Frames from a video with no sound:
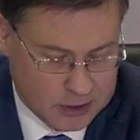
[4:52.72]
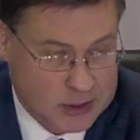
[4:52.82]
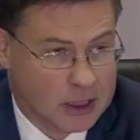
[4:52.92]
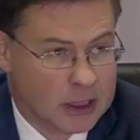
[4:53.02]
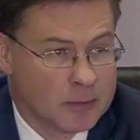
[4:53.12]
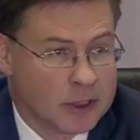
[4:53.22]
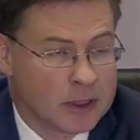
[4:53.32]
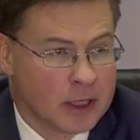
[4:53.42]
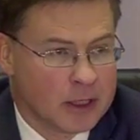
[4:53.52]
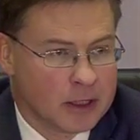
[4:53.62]

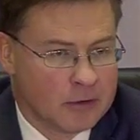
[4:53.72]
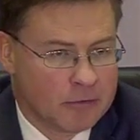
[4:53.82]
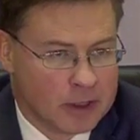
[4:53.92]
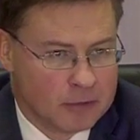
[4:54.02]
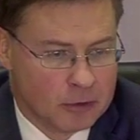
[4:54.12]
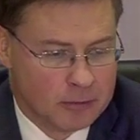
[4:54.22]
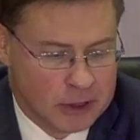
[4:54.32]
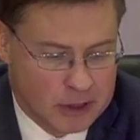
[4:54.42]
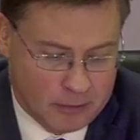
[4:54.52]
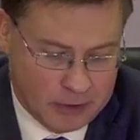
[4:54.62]
statement, and in fact we'll
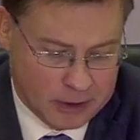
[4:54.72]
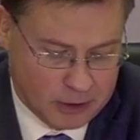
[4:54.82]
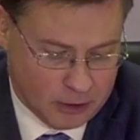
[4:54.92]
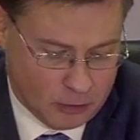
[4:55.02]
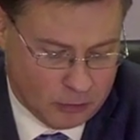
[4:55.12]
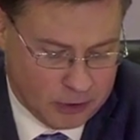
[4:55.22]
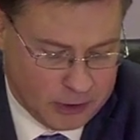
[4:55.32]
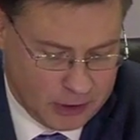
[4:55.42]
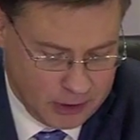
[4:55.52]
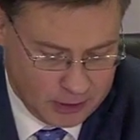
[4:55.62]
be having
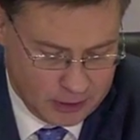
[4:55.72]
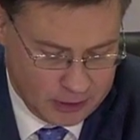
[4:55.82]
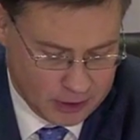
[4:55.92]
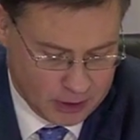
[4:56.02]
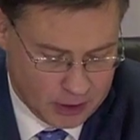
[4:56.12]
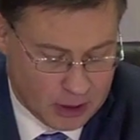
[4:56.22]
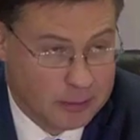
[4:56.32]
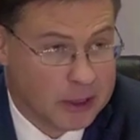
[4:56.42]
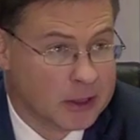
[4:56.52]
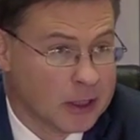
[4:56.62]
already in
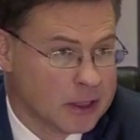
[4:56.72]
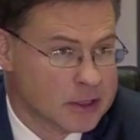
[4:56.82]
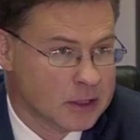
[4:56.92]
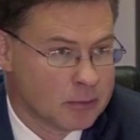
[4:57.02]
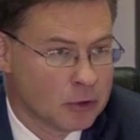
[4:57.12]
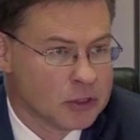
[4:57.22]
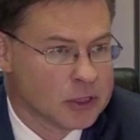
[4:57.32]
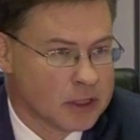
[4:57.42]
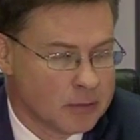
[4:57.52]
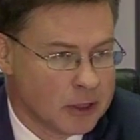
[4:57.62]
coming days a
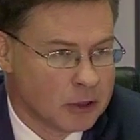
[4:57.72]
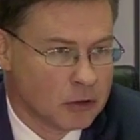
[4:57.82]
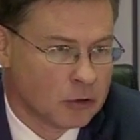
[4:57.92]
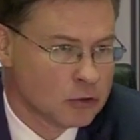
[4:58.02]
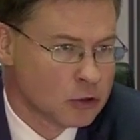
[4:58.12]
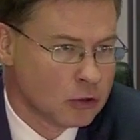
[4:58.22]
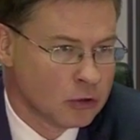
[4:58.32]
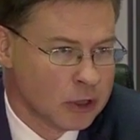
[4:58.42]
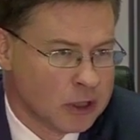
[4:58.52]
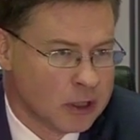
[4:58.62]
policy debate
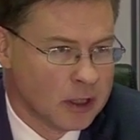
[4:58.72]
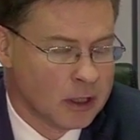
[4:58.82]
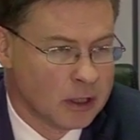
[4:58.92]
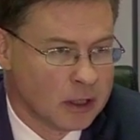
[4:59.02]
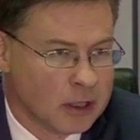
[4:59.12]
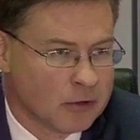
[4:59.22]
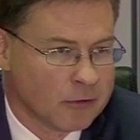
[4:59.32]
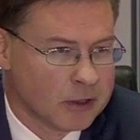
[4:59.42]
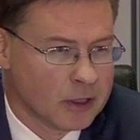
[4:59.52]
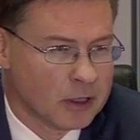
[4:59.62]
also in
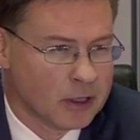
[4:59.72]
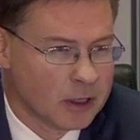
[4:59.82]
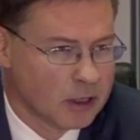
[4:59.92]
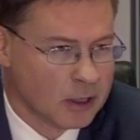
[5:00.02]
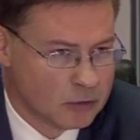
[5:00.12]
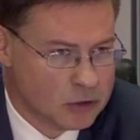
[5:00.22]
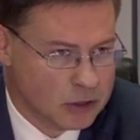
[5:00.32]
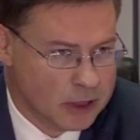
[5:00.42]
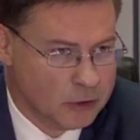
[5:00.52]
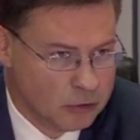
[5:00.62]
ECOFIN
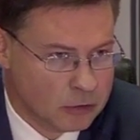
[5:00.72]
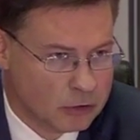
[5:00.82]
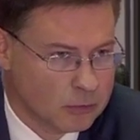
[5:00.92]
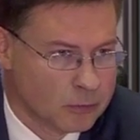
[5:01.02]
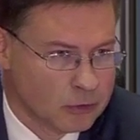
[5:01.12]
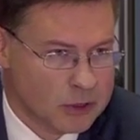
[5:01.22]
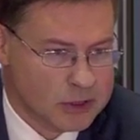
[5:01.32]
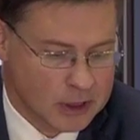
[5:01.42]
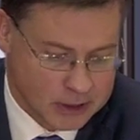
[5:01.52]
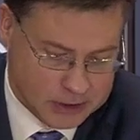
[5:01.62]
Council and Eurogroup to
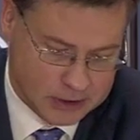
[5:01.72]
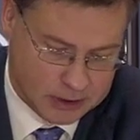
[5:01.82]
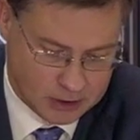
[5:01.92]
discuss